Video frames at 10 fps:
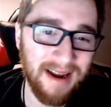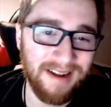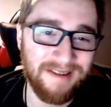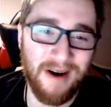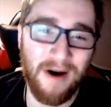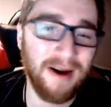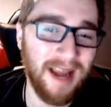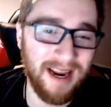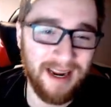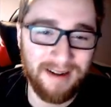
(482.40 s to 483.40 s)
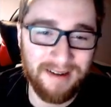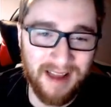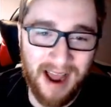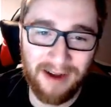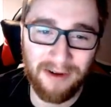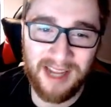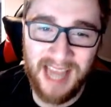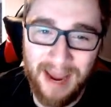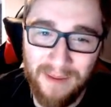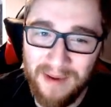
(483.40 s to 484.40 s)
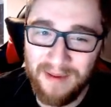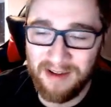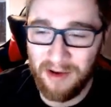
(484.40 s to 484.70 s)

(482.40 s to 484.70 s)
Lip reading: it's an arcade style game, so